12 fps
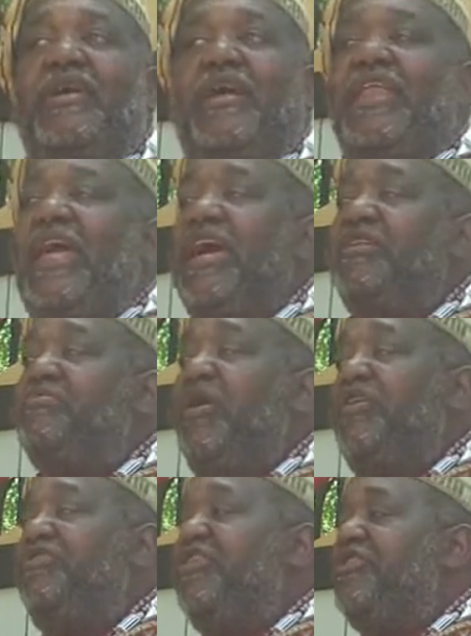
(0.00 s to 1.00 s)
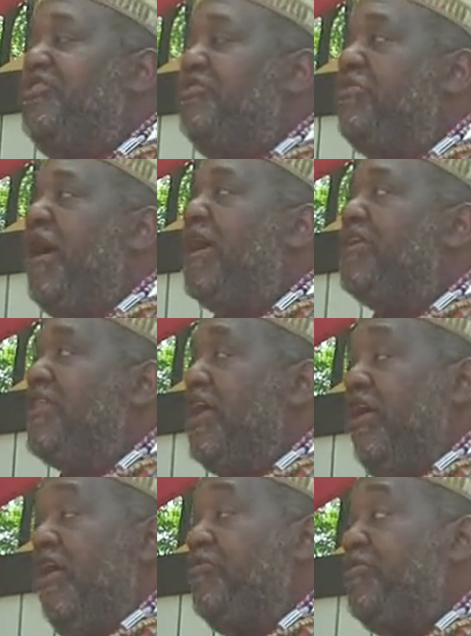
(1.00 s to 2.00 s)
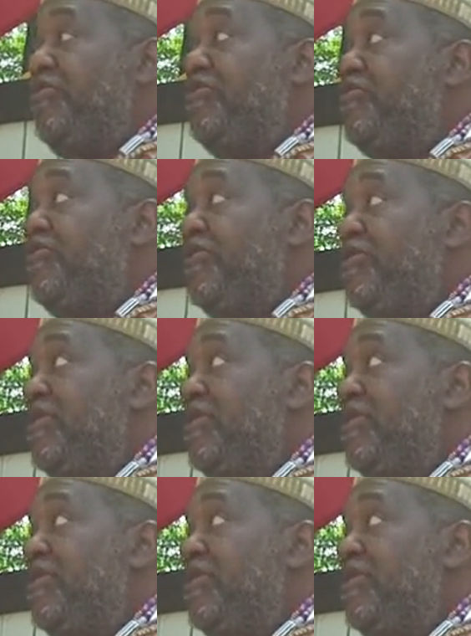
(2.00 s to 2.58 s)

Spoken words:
And the head monk said, you're right, they are beautiful.